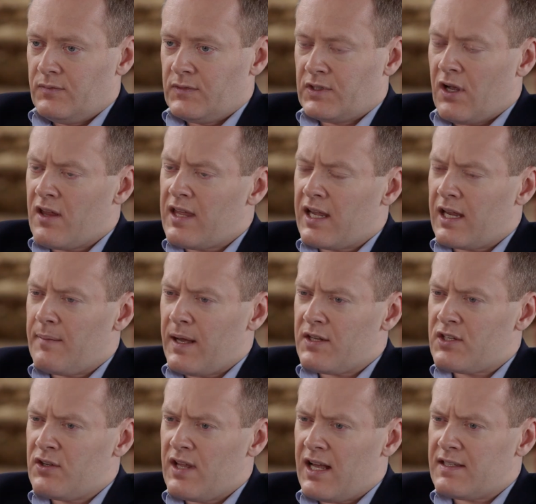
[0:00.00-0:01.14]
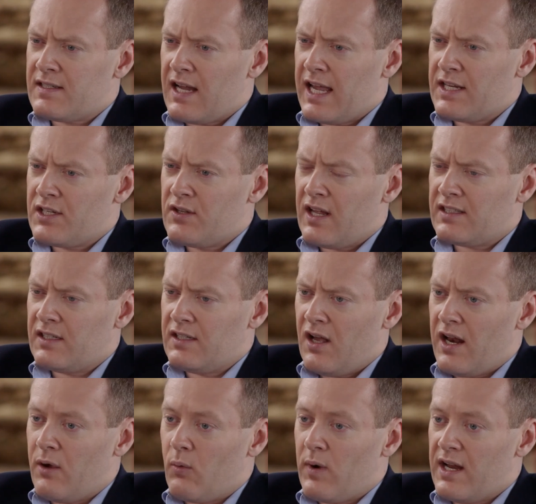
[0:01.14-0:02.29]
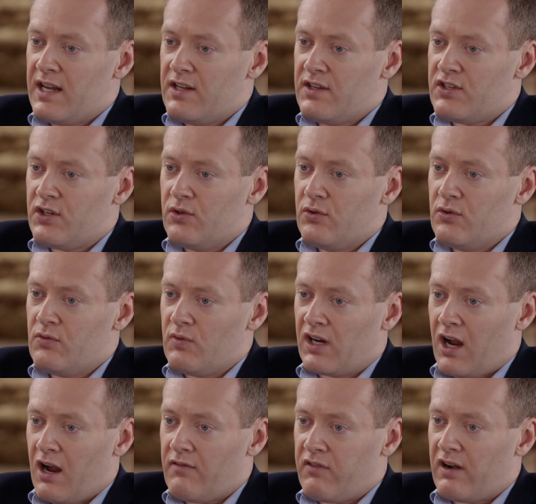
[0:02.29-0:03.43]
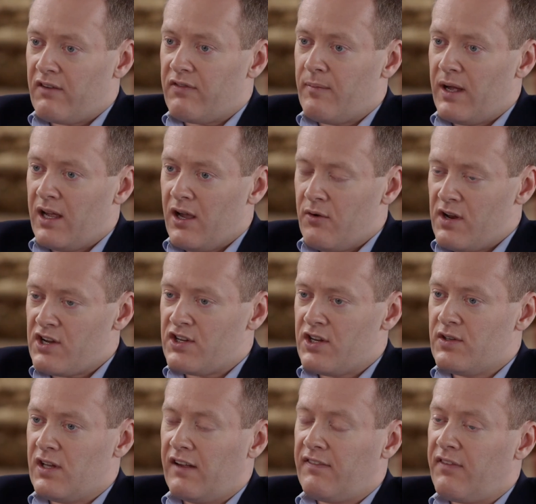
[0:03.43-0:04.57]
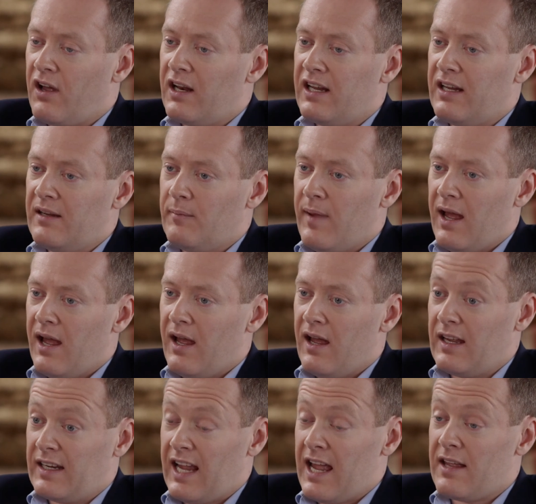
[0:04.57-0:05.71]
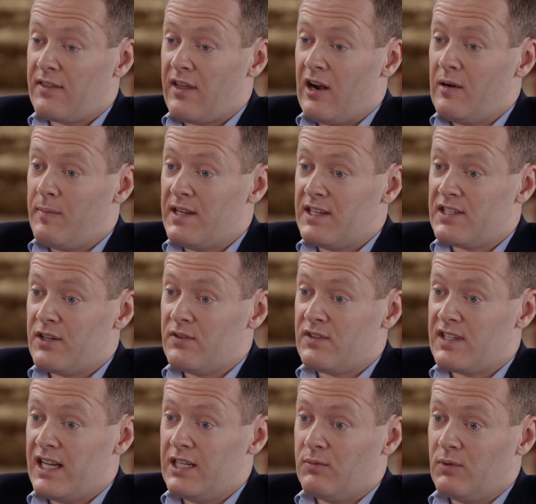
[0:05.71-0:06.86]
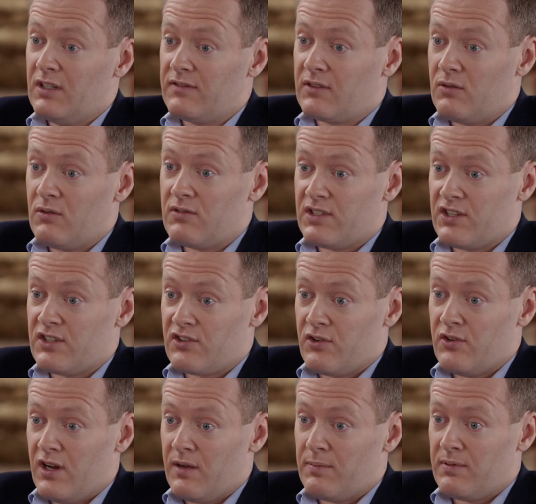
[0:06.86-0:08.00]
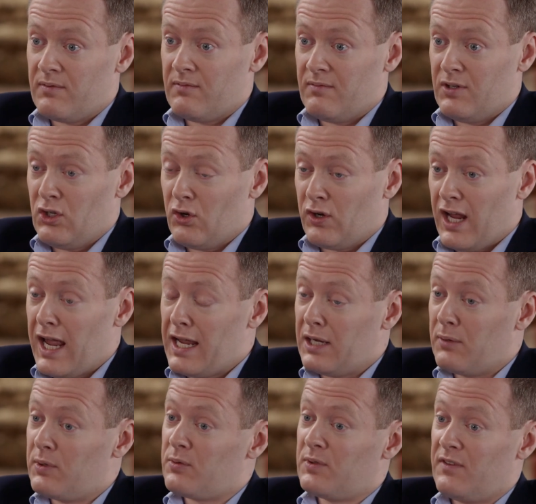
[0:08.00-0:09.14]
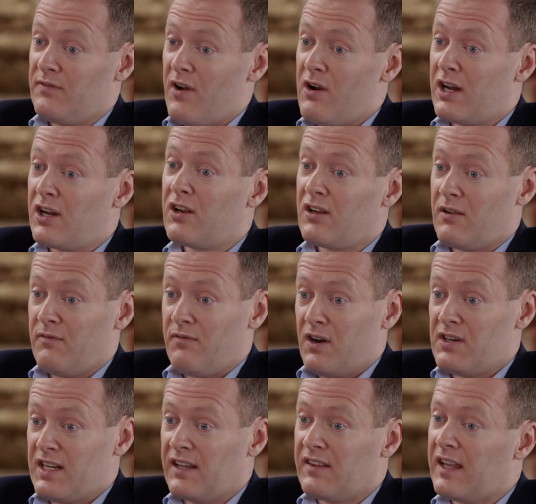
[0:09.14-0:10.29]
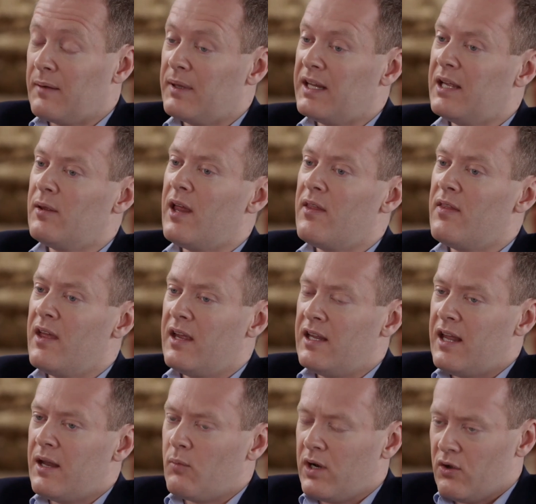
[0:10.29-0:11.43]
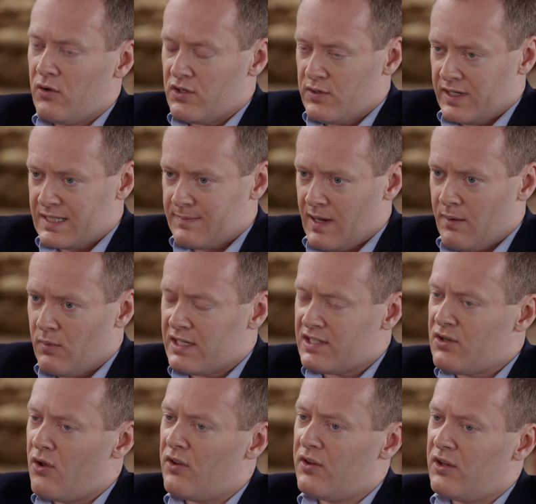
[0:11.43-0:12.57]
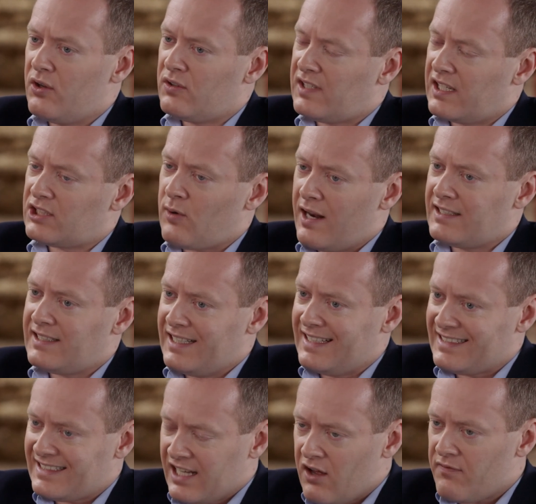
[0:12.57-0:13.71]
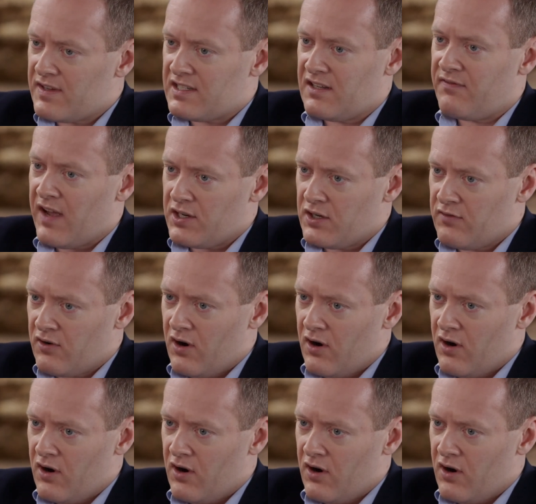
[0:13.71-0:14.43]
So I think in about 2008, 2009, I went into recovery from my own issues, and I finally met a gay therapist who said, well, of course you're screwed up, you're gay, which was a very confronting thing. But he then went on to explain, well, it's not your sexuality in itself, it's the fact you've